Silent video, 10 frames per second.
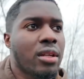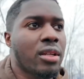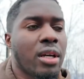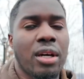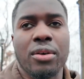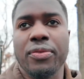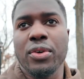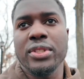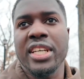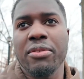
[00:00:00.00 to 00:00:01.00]
Now,
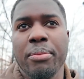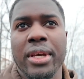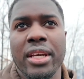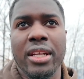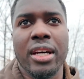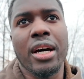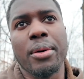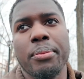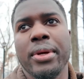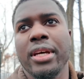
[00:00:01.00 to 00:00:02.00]
phones have made a
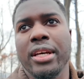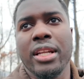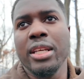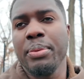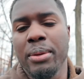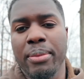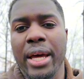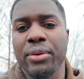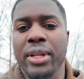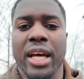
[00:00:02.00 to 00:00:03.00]
big leap in
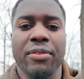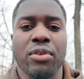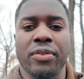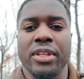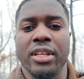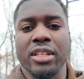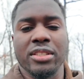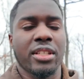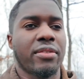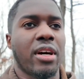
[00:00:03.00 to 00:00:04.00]
battery life over the
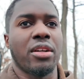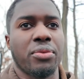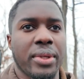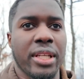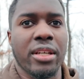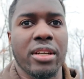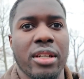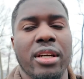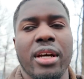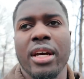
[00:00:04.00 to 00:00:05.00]
years. They've gotten really
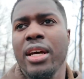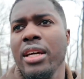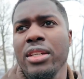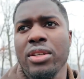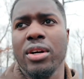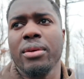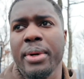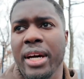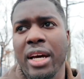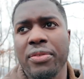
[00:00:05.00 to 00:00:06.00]
good. On
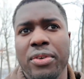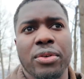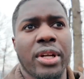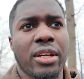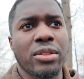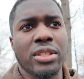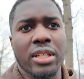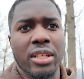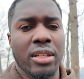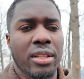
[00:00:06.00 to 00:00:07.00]
my iPhone,
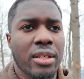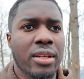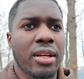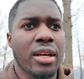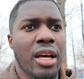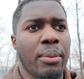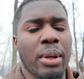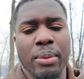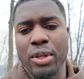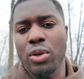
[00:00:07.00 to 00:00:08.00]
I'm
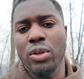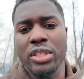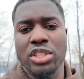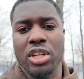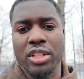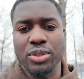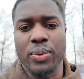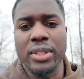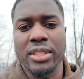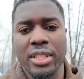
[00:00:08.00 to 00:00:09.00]
able to only charge
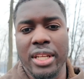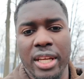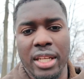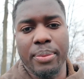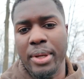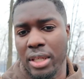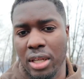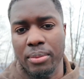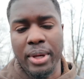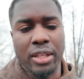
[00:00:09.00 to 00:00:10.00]
once a day, depending
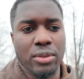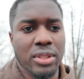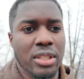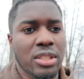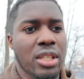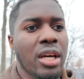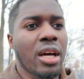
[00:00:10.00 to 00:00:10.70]
on my usage.